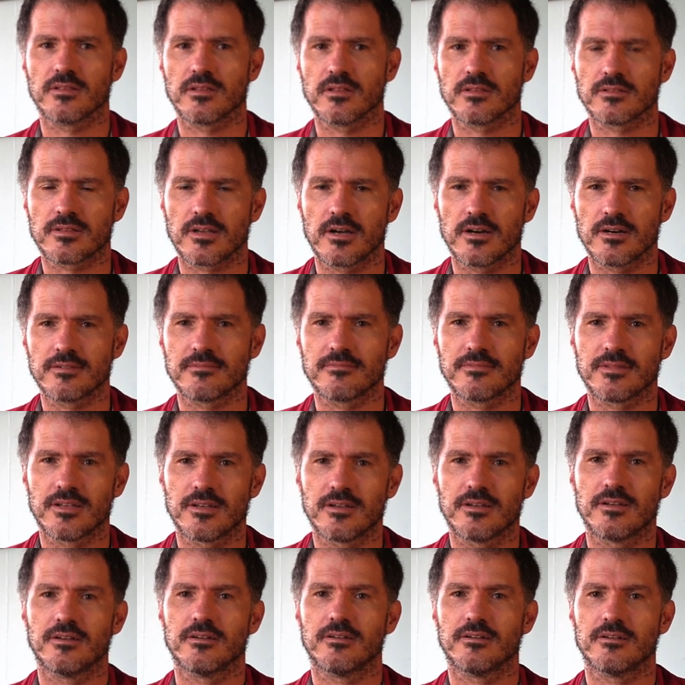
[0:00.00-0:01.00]
The Son,
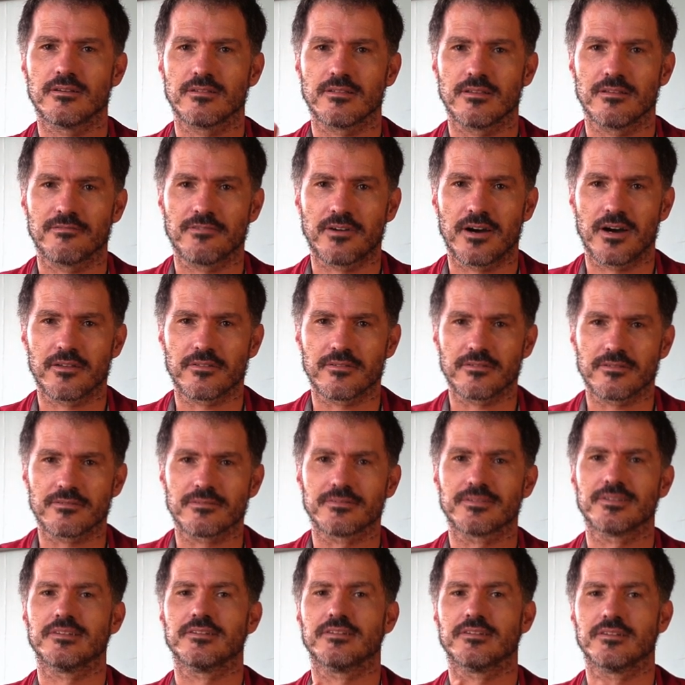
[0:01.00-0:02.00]
the
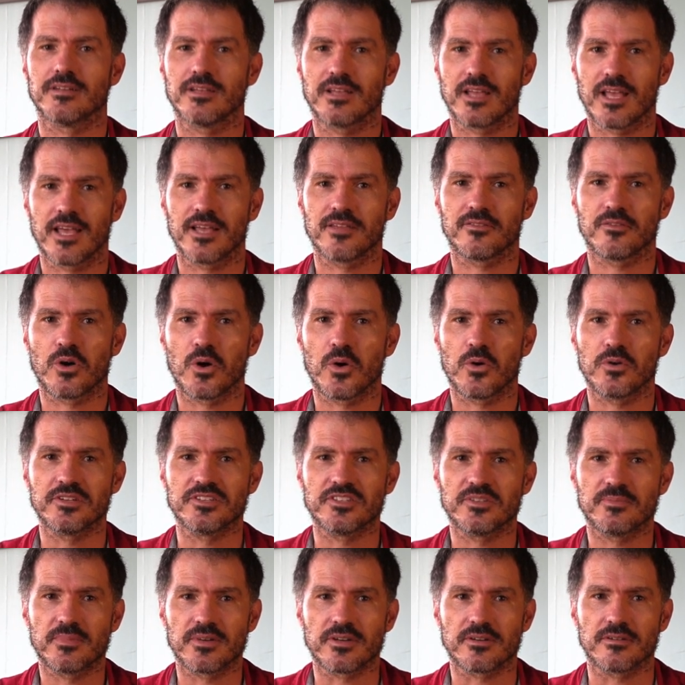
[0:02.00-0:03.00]
Father, and the
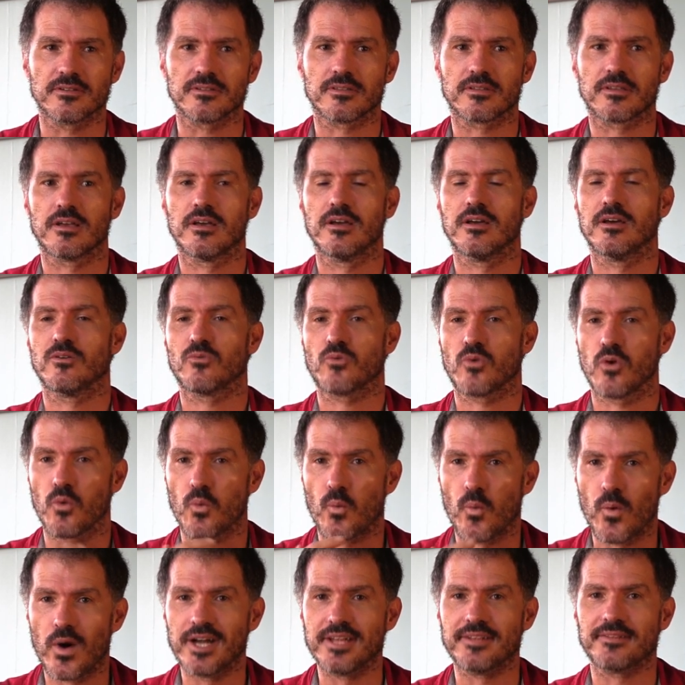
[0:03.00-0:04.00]
Holy Spirit were
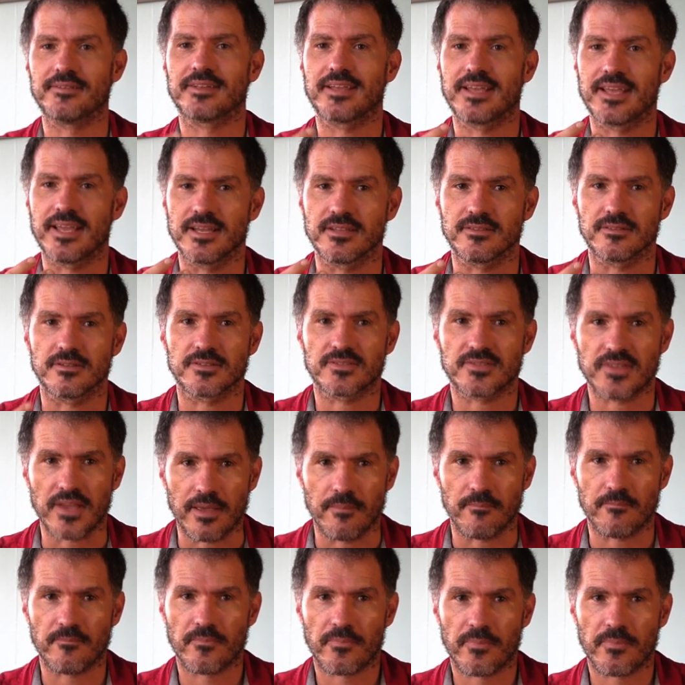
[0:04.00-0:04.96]
one and the same.